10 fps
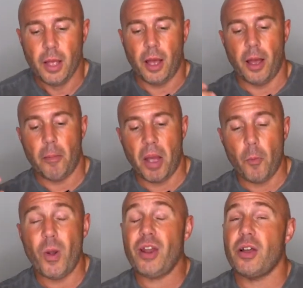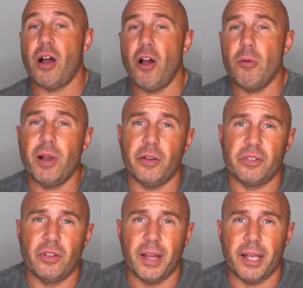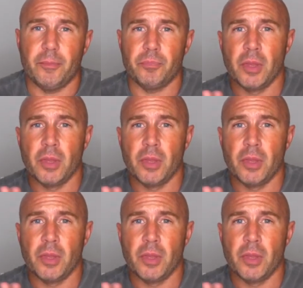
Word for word: Um, and when I got home last night,